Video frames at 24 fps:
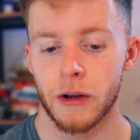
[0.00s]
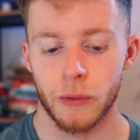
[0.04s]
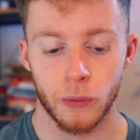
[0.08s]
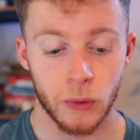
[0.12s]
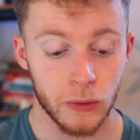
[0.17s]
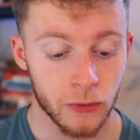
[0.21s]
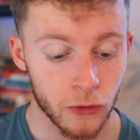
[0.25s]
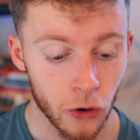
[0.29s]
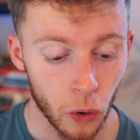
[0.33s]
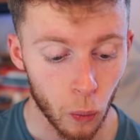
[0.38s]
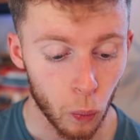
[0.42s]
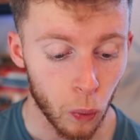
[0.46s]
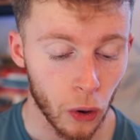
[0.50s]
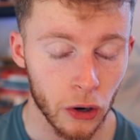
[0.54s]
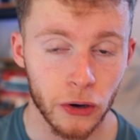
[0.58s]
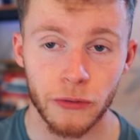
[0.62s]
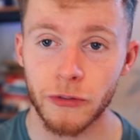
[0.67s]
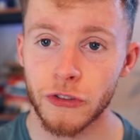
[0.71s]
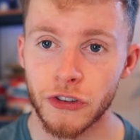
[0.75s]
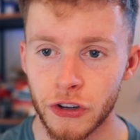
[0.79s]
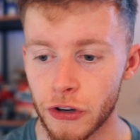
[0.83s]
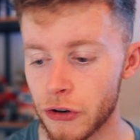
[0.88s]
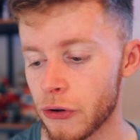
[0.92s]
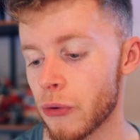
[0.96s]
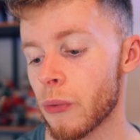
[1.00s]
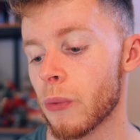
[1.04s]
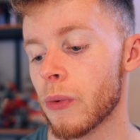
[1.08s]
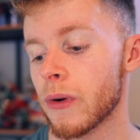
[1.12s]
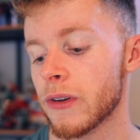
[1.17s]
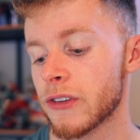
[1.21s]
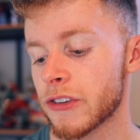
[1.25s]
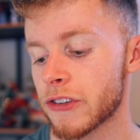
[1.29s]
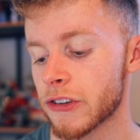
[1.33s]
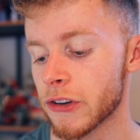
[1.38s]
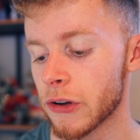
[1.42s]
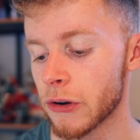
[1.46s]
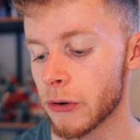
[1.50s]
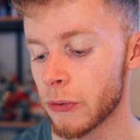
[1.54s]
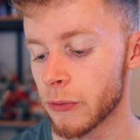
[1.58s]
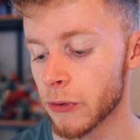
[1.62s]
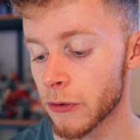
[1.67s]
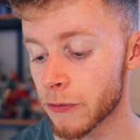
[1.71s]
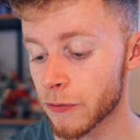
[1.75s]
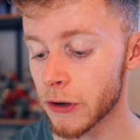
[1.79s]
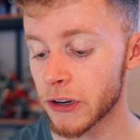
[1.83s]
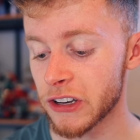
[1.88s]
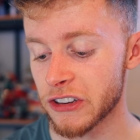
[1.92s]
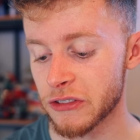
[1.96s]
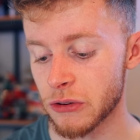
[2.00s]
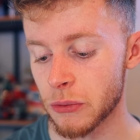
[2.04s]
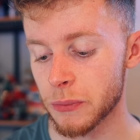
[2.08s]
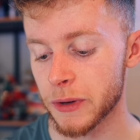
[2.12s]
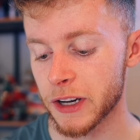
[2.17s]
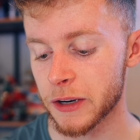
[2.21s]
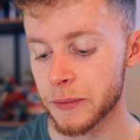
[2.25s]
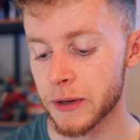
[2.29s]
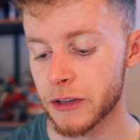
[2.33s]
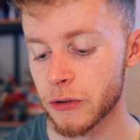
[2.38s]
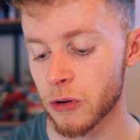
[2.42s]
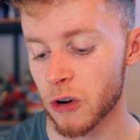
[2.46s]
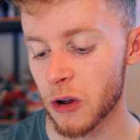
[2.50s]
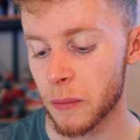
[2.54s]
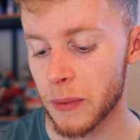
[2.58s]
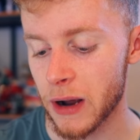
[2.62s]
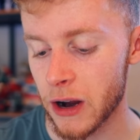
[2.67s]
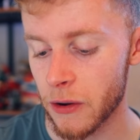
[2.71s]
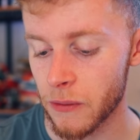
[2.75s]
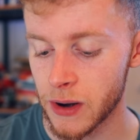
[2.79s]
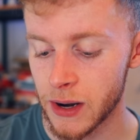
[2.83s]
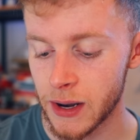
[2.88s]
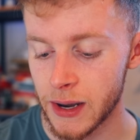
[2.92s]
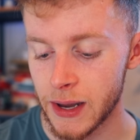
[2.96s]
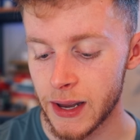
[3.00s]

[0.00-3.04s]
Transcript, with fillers: We've got one of two. So the first one we're going to be talking about